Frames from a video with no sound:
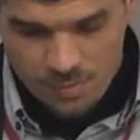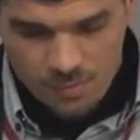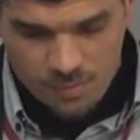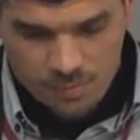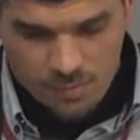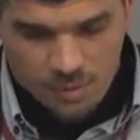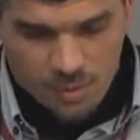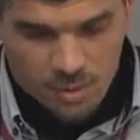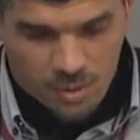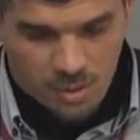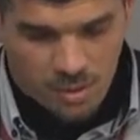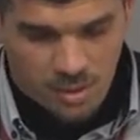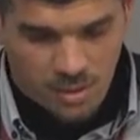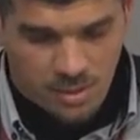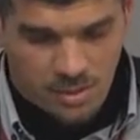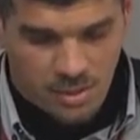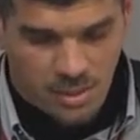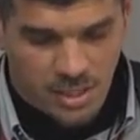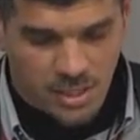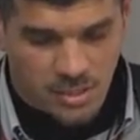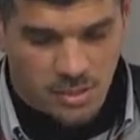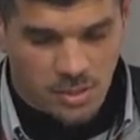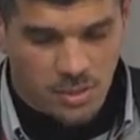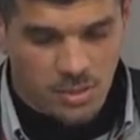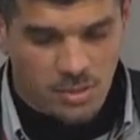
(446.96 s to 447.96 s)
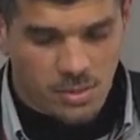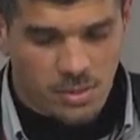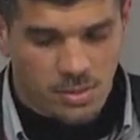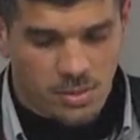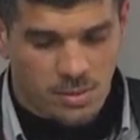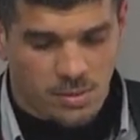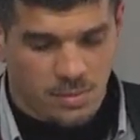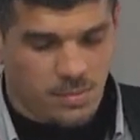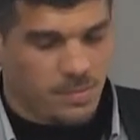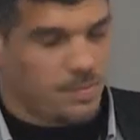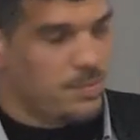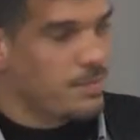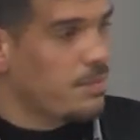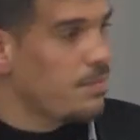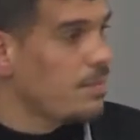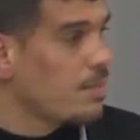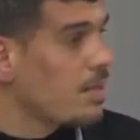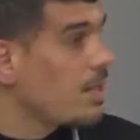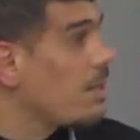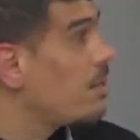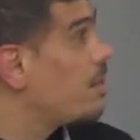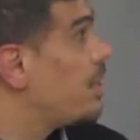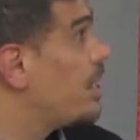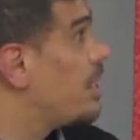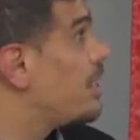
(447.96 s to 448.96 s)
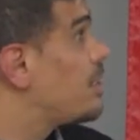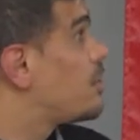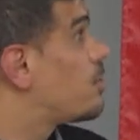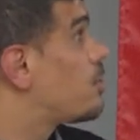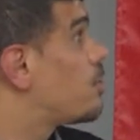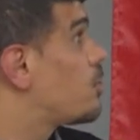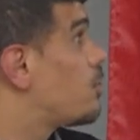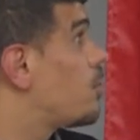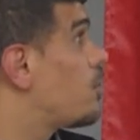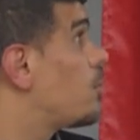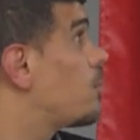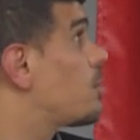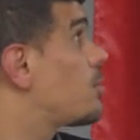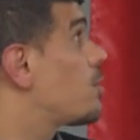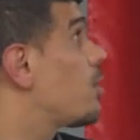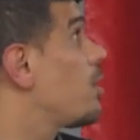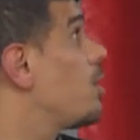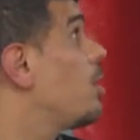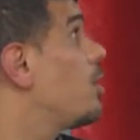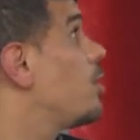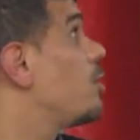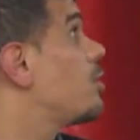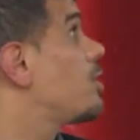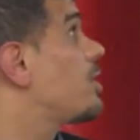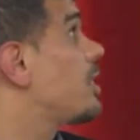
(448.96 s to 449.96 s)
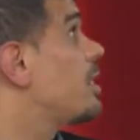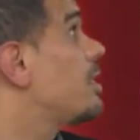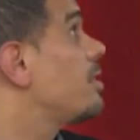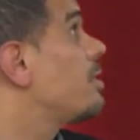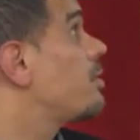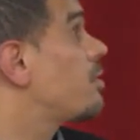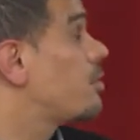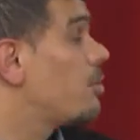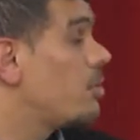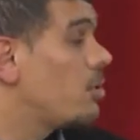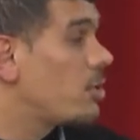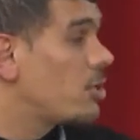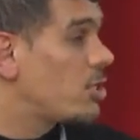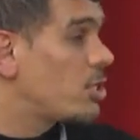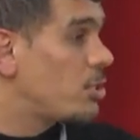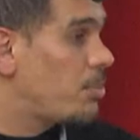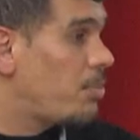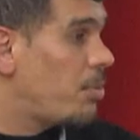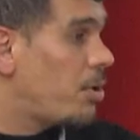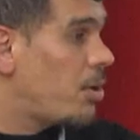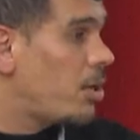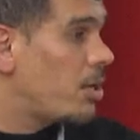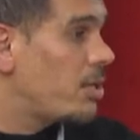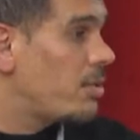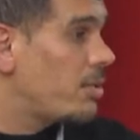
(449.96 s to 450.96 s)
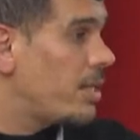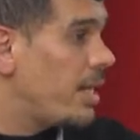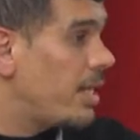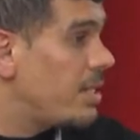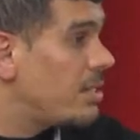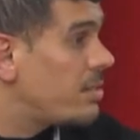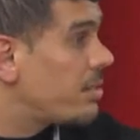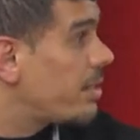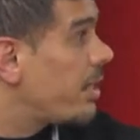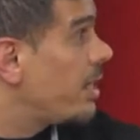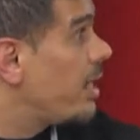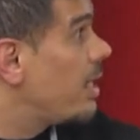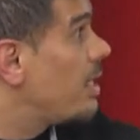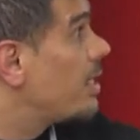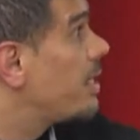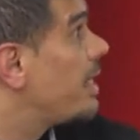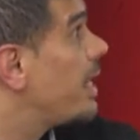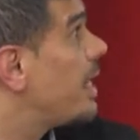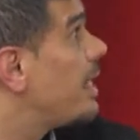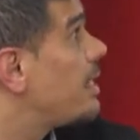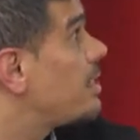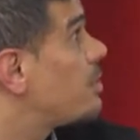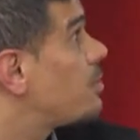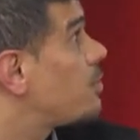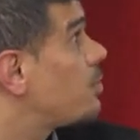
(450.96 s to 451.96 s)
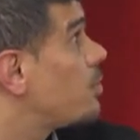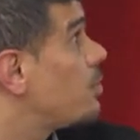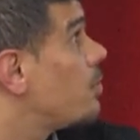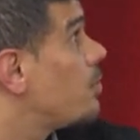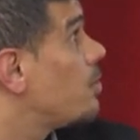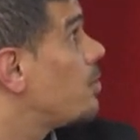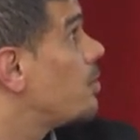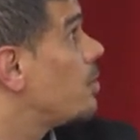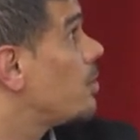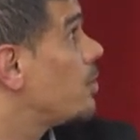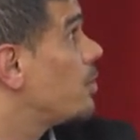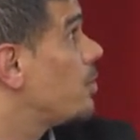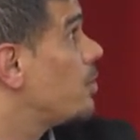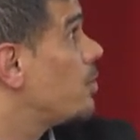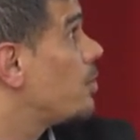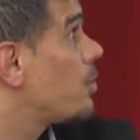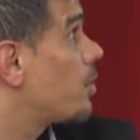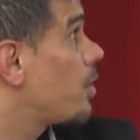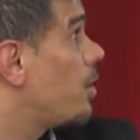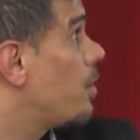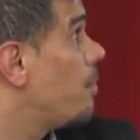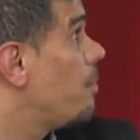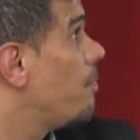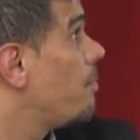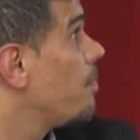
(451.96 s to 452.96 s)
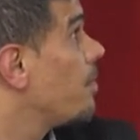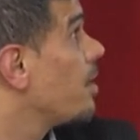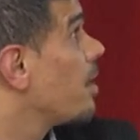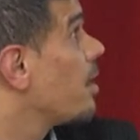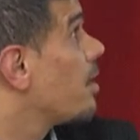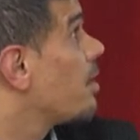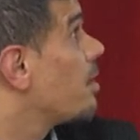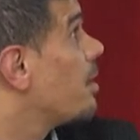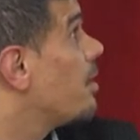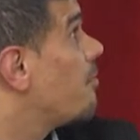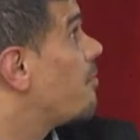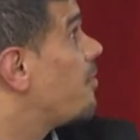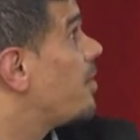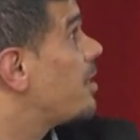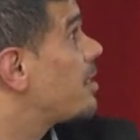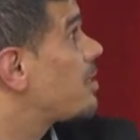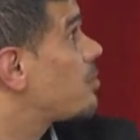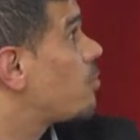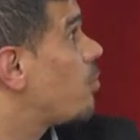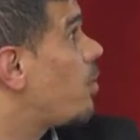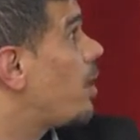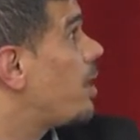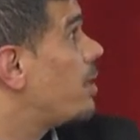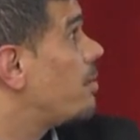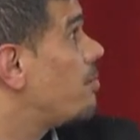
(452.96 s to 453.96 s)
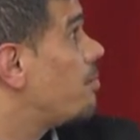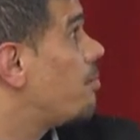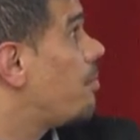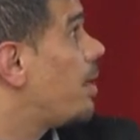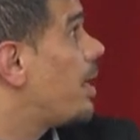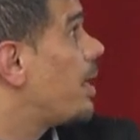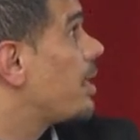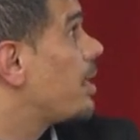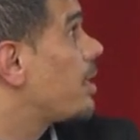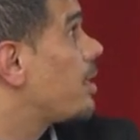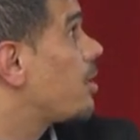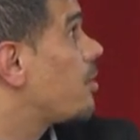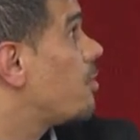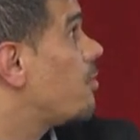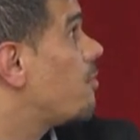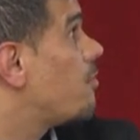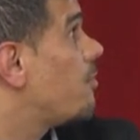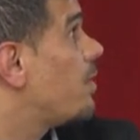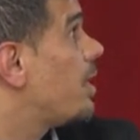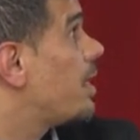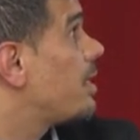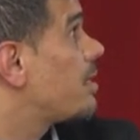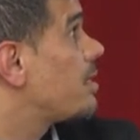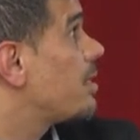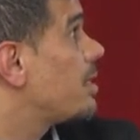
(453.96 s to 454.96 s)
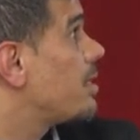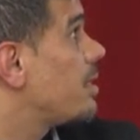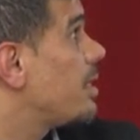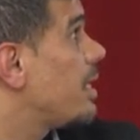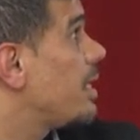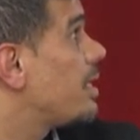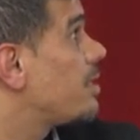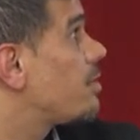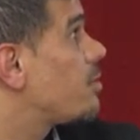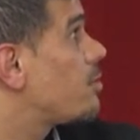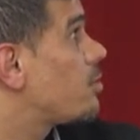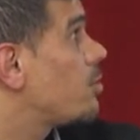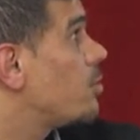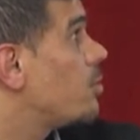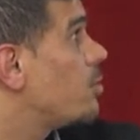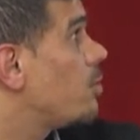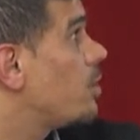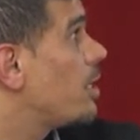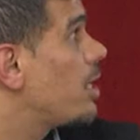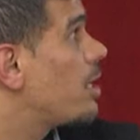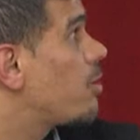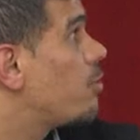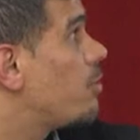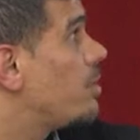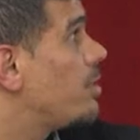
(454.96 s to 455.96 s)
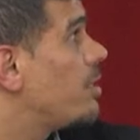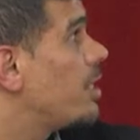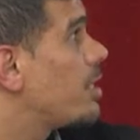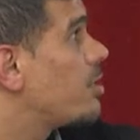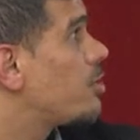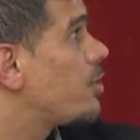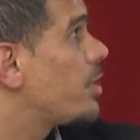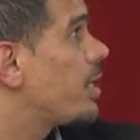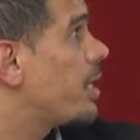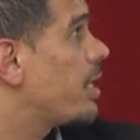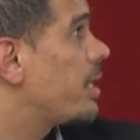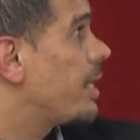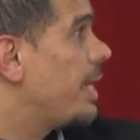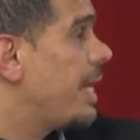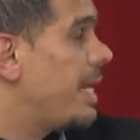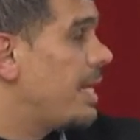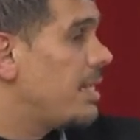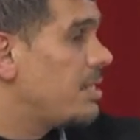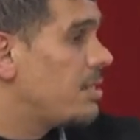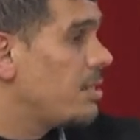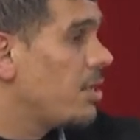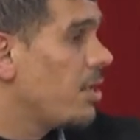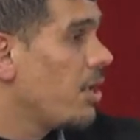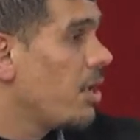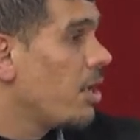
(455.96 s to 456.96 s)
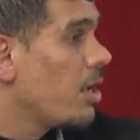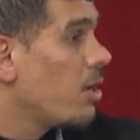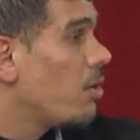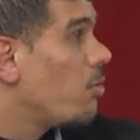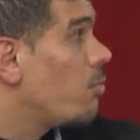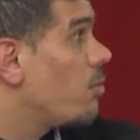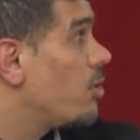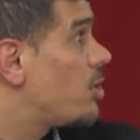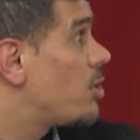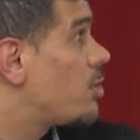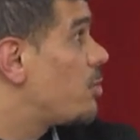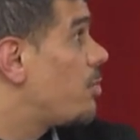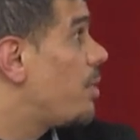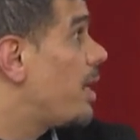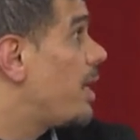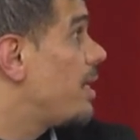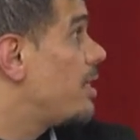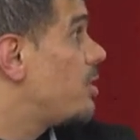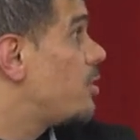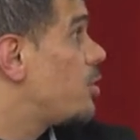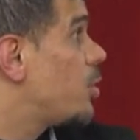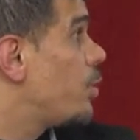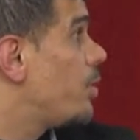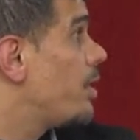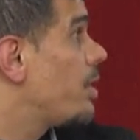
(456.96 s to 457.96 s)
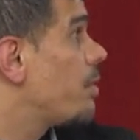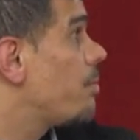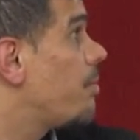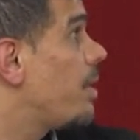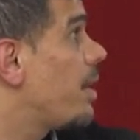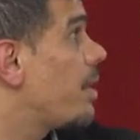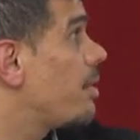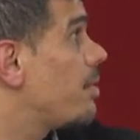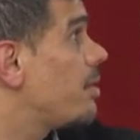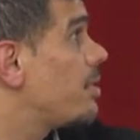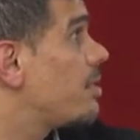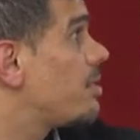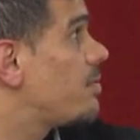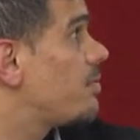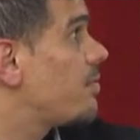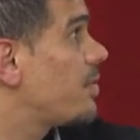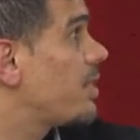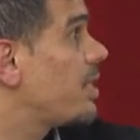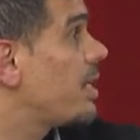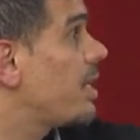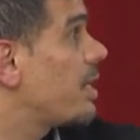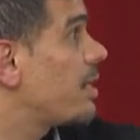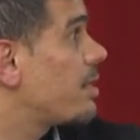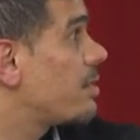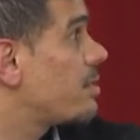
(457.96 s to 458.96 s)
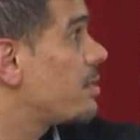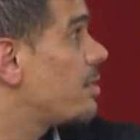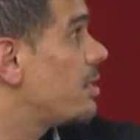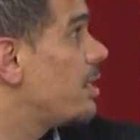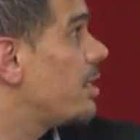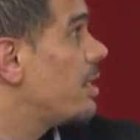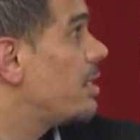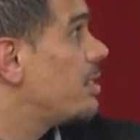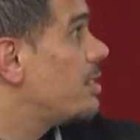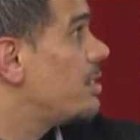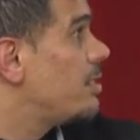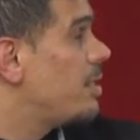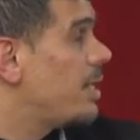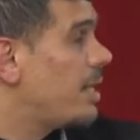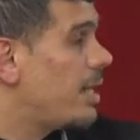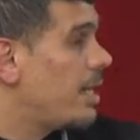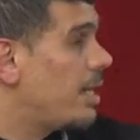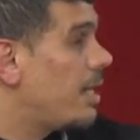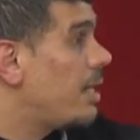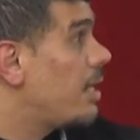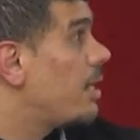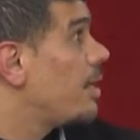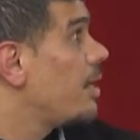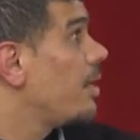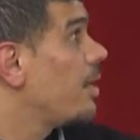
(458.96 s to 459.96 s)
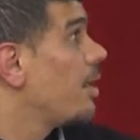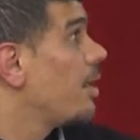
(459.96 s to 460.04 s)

For this reason, there's two solutions to export the Israel gas to Europe. The first one by converted it to liquid natural gas, which by showing by these figures is the